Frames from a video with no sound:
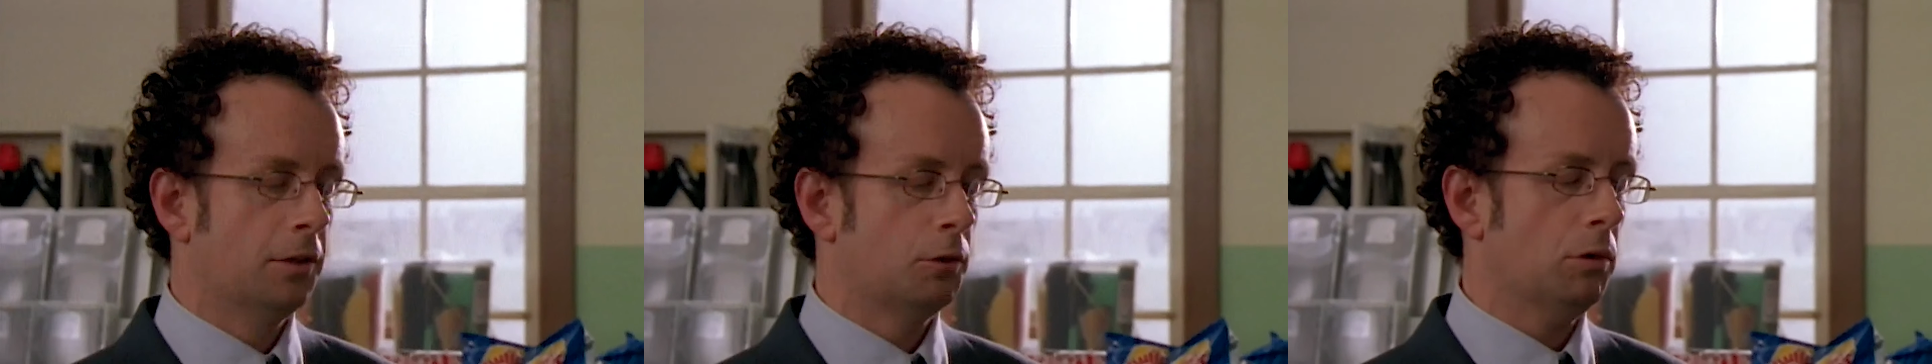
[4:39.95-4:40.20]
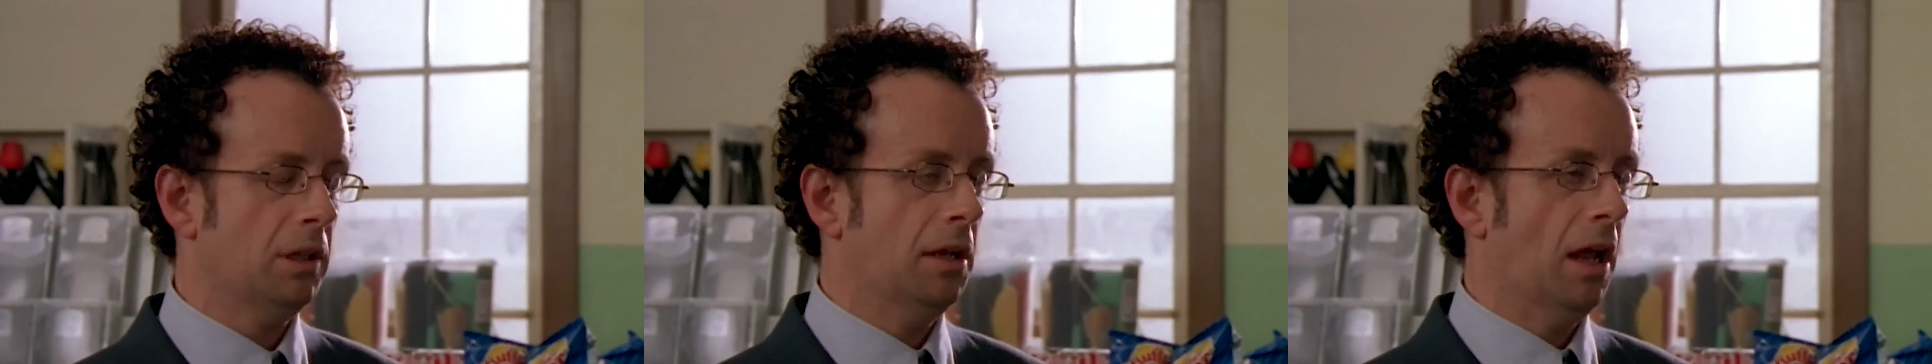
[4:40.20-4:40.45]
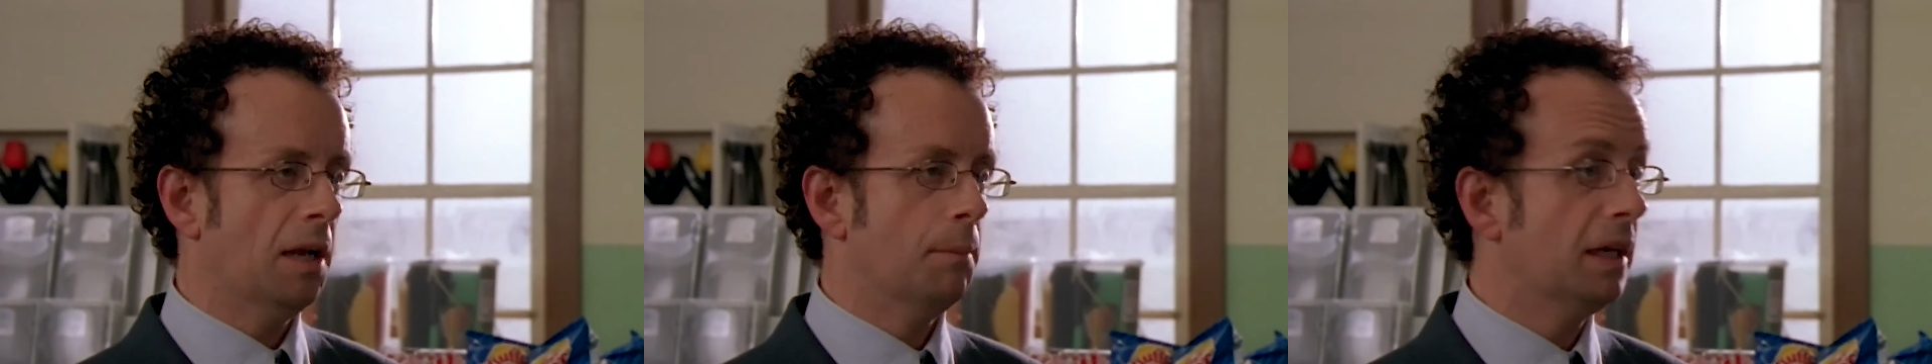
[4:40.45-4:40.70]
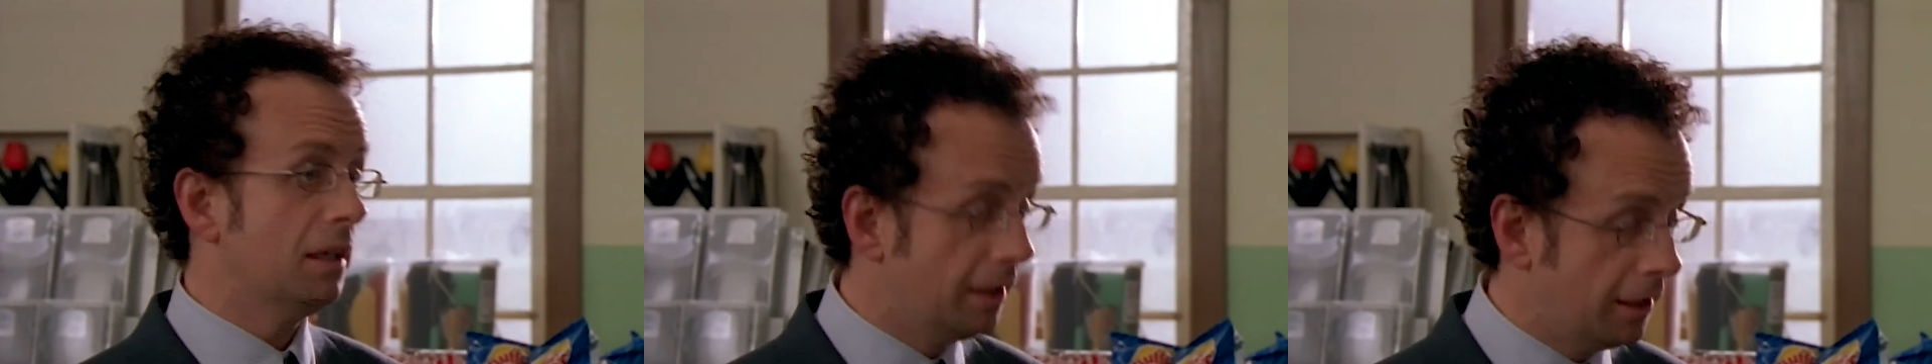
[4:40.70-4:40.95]
It's really not a
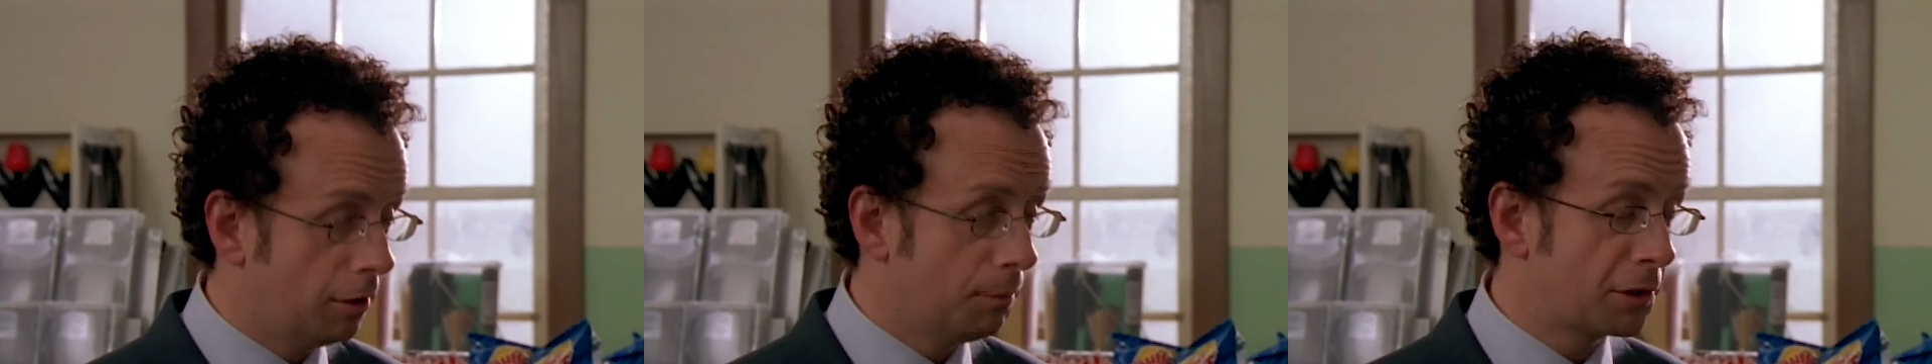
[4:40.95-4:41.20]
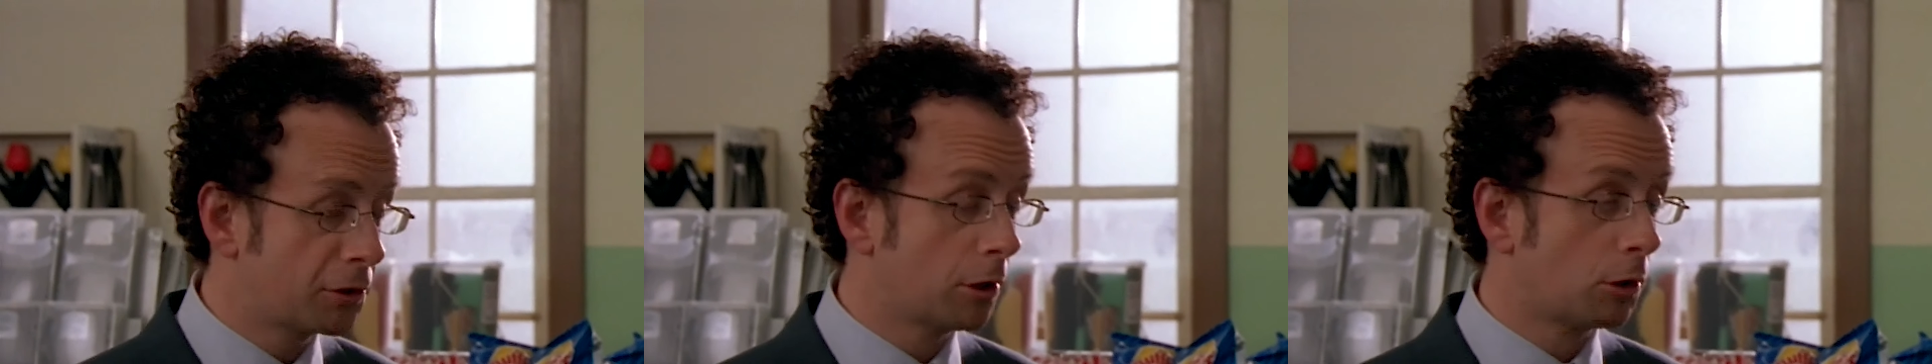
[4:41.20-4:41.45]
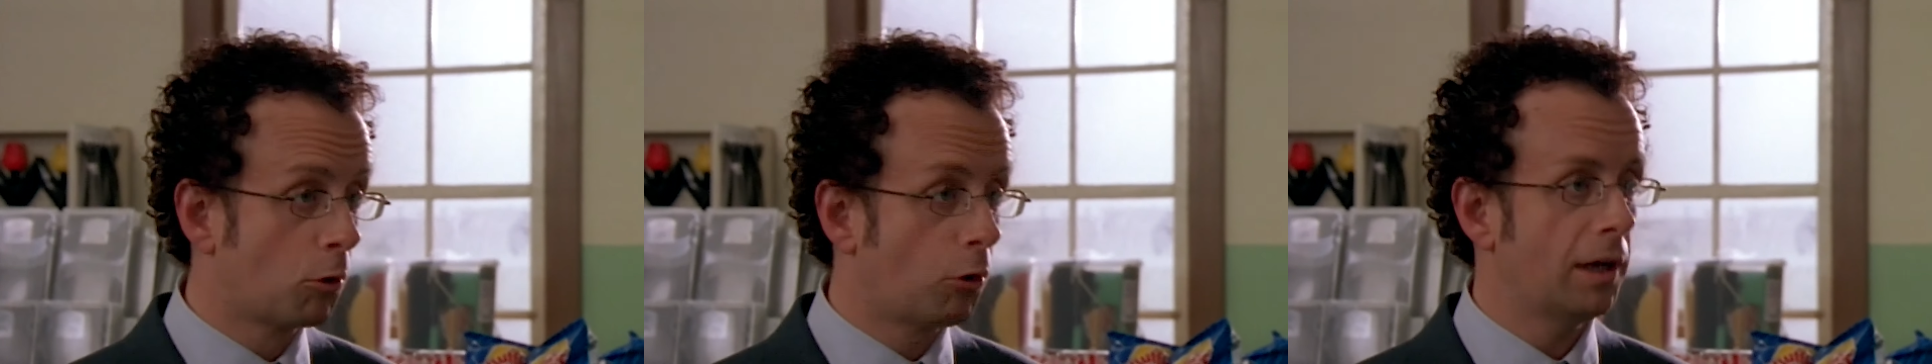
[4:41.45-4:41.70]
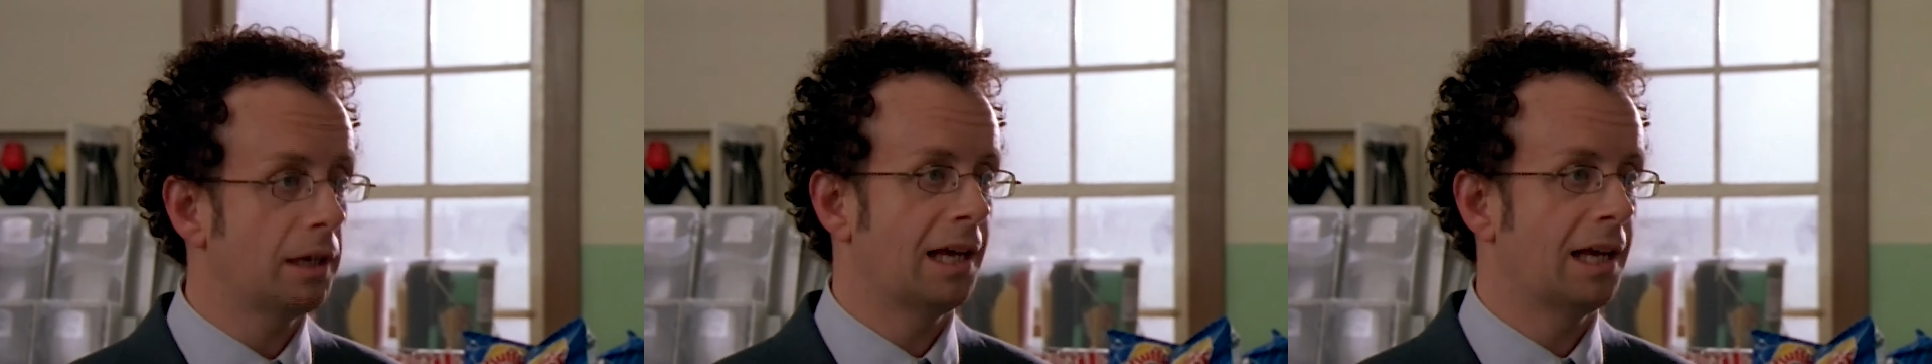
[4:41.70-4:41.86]
big deal, Mr. Leroy.